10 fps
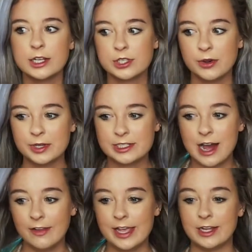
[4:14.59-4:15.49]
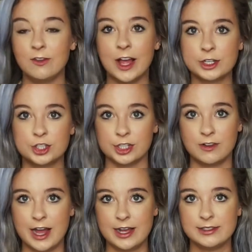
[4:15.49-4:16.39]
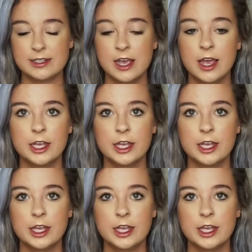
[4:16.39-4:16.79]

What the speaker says: So it's not like a lecture class.